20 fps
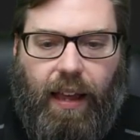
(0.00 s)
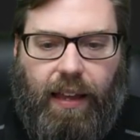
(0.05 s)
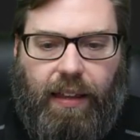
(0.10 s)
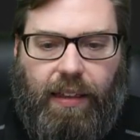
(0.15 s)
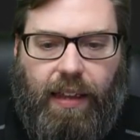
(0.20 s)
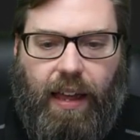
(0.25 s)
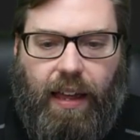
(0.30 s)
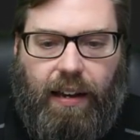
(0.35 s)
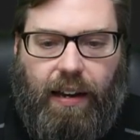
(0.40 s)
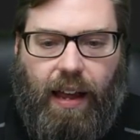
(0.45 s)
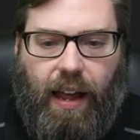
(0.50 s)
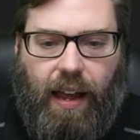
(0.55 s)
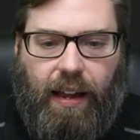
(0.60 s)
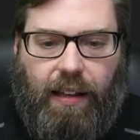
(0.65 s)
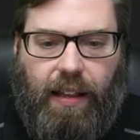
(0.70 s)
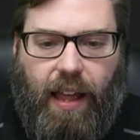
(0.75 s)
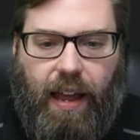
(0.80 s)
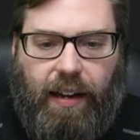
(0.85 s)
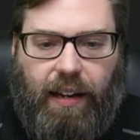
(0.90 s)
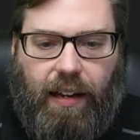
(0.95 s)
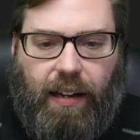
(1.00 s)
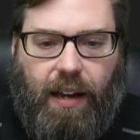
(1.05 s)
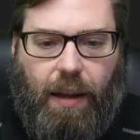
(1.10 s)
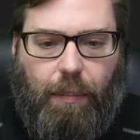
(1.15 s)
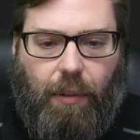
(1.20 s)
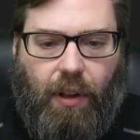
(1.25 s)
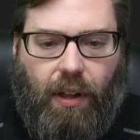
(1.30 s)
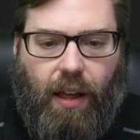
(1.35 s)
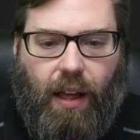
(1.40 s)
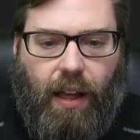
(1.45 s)
then I like a
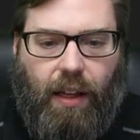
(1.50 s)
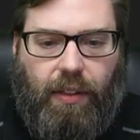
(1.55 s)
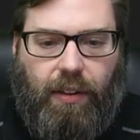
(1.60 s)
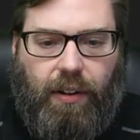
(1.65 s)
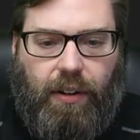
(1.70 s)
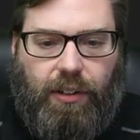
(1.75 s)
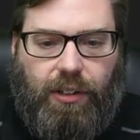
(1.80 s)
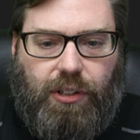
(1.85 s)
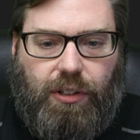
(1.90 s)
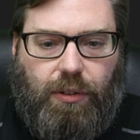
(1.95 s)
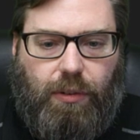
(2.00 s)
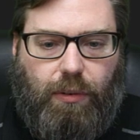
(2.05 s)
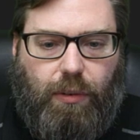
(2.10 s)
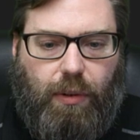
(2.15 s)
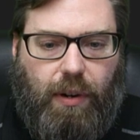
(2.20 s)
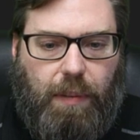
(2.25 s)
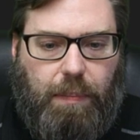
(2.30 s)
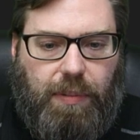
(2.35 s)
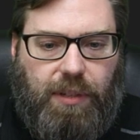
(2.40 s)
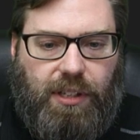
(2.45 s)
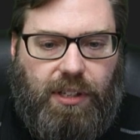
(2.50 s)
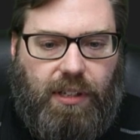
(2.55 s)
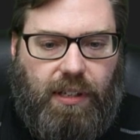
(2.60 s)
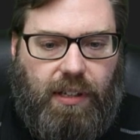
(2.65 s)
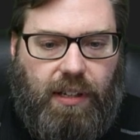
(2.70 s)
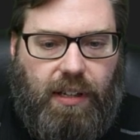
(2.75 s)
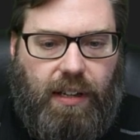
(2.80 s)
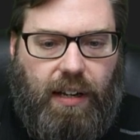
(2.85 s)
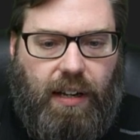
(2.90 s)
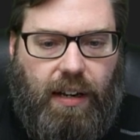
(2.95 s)
couple other scripts
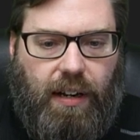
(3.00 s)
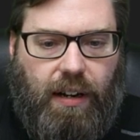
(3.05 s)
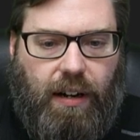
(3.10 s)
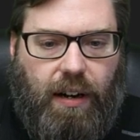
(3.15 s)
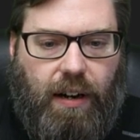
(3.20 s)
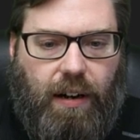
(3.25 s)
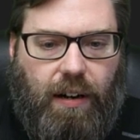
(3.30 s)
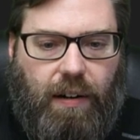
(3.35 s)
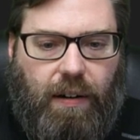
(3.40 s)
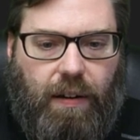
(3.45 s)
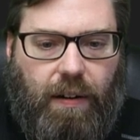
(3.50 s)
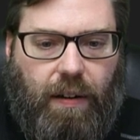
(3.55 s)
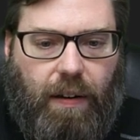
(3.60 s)
here.